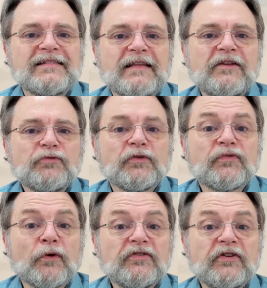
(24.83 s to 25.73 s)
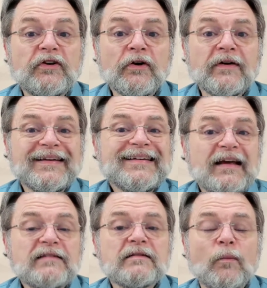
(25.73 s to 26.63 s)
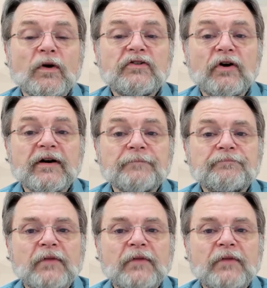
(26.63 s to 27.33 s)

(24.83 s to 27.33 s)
said this was for security in case someone took it.